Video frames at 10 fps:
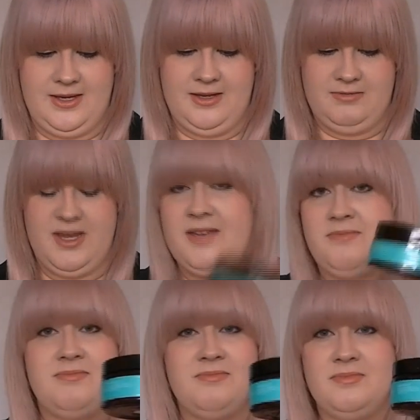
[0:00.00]
Yeah,
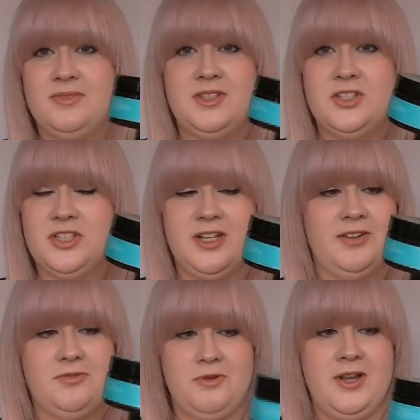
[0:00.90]
just a
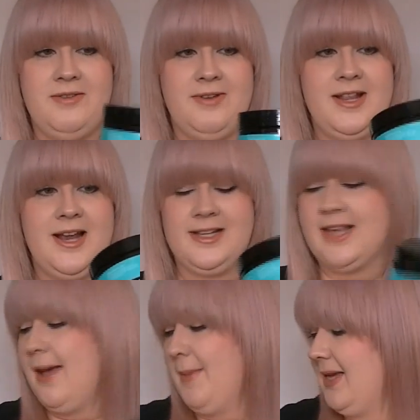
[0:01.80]
really, really nice
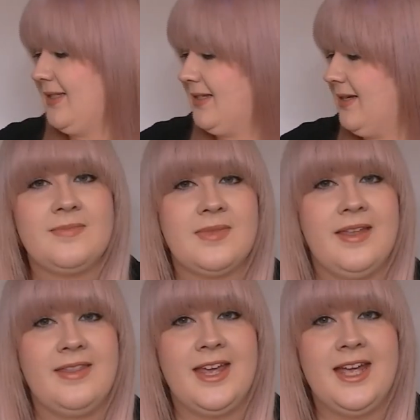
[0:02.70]
hair mask.
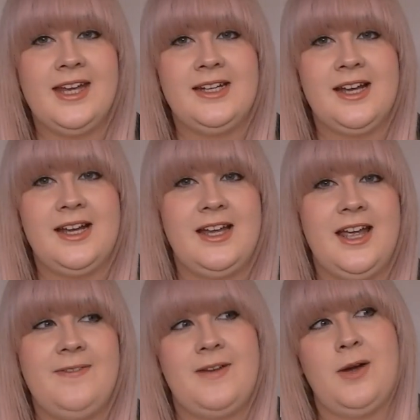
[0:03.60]
Then,
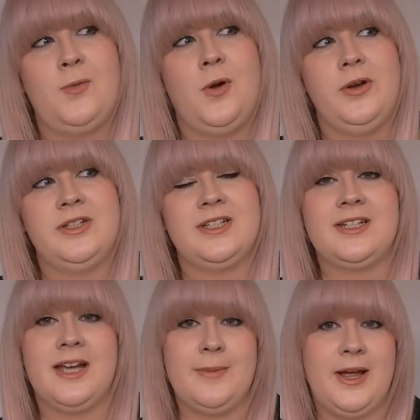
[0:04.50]
if I want to
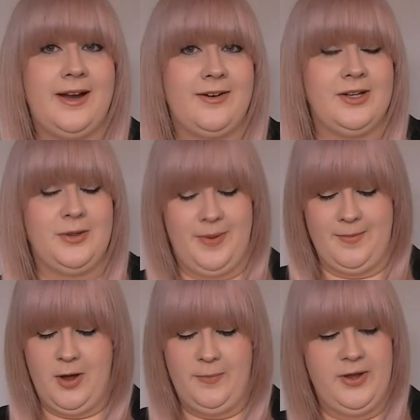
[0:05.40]
get my hair a little bit
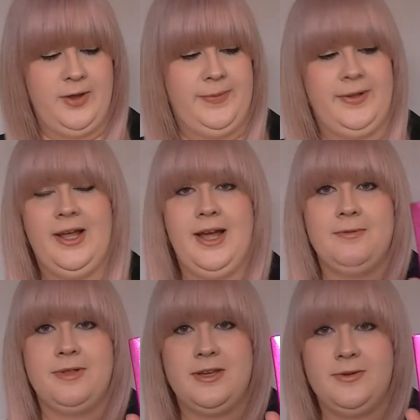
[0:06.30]
more purple, I
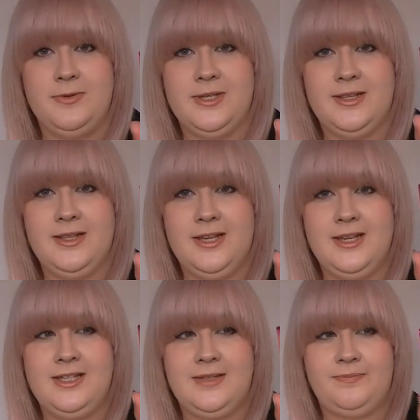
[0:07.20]
will use
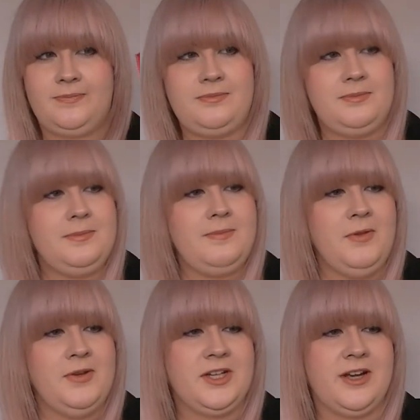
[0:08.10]
these,
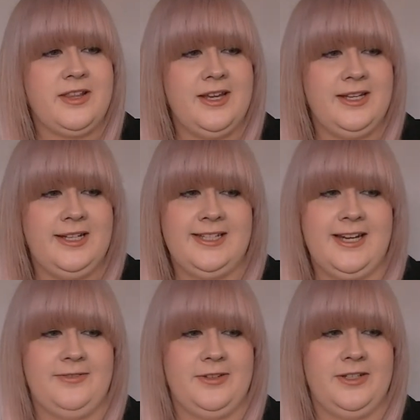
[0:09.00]
which are the Lee
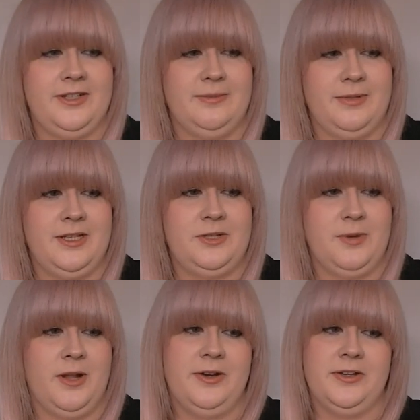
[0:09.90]
Stafford Bleach
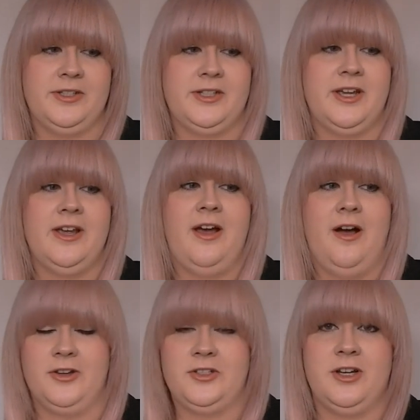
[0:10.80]
Blonde
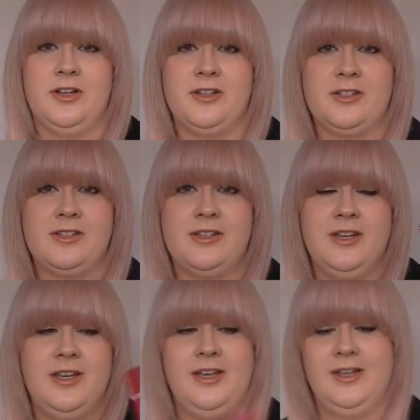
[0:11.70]
Hot Shots.
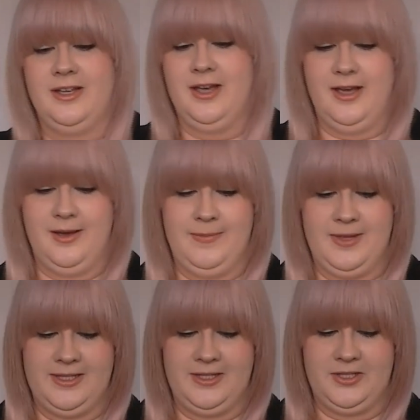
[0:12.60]

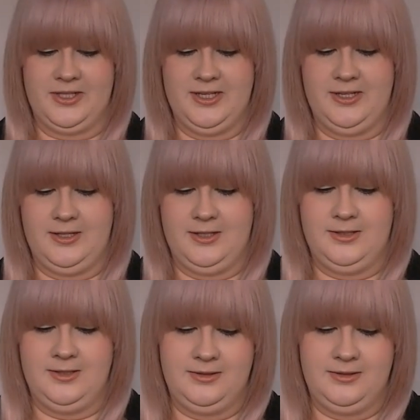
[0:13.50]
These are just little